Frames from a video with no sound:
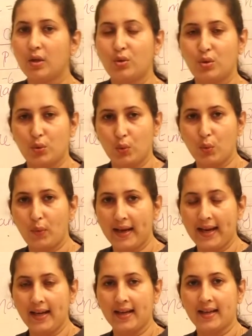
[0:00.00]
two
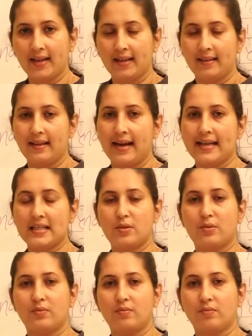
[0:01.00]
ways, that
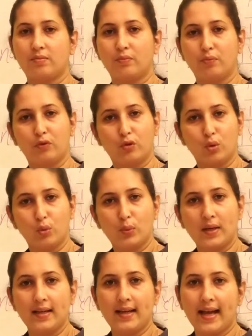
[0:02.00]
is
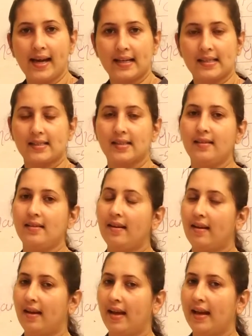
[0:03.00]
forward direction
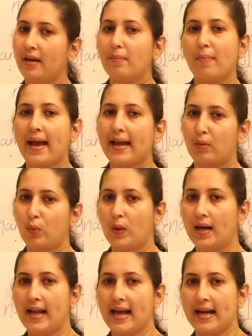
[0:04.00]
and
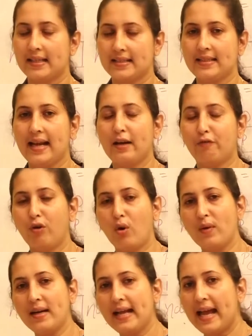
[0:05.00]
backward direction. And
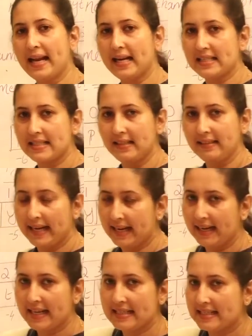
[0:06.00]
forward direction, the
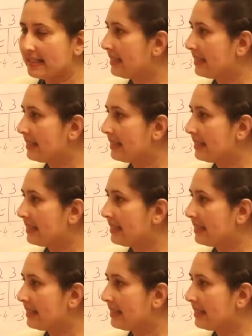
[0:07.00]
index is